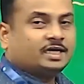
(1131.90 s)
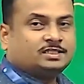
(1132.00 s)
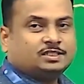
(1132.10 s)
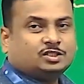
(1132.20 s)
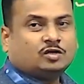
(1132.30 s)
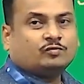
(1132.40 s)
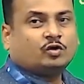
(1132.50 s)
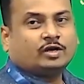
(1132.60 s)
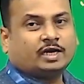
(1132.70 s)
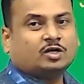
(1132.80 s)
consists of
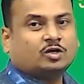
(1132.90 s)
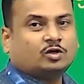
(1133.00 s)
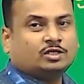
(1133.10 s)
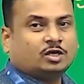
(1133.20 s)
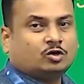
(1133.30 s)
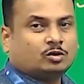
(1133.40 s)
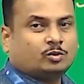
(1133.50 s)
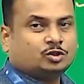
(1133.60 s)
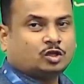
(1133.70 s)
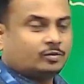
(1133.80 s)
4 electrons in the
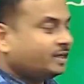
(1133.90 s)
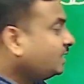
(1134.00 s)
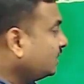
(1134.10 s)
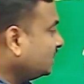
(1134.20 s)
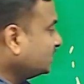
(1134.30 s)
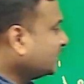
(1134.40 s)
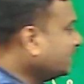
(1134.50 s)
outermost orbit. This